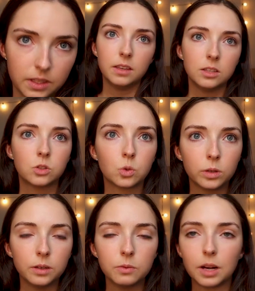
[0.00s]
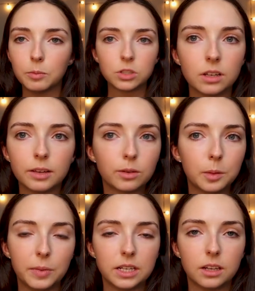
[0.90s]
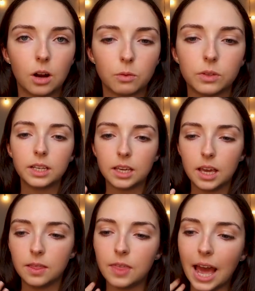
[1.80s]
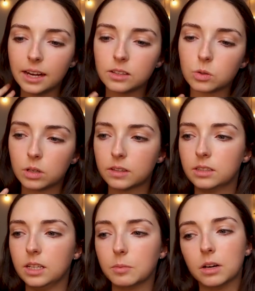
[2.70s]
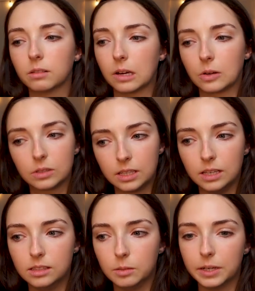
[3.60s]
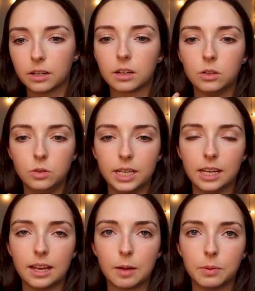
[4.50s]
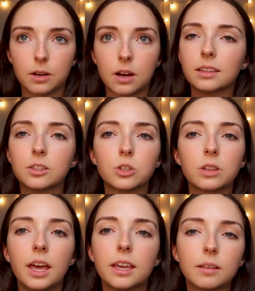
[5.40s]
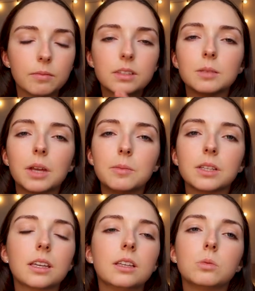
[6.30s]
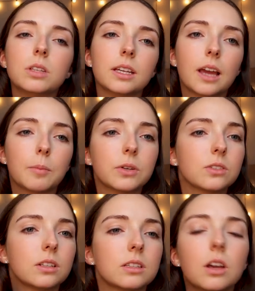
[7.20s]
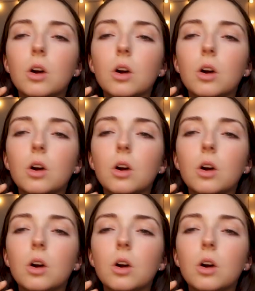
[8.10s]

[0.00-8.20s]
They sort of, and I'm just gonna like rip the band-aid off, like that is sort of the stigma around kids in America who take a gap year. Unless you're like, sometimes like kids will take gap years and it's like,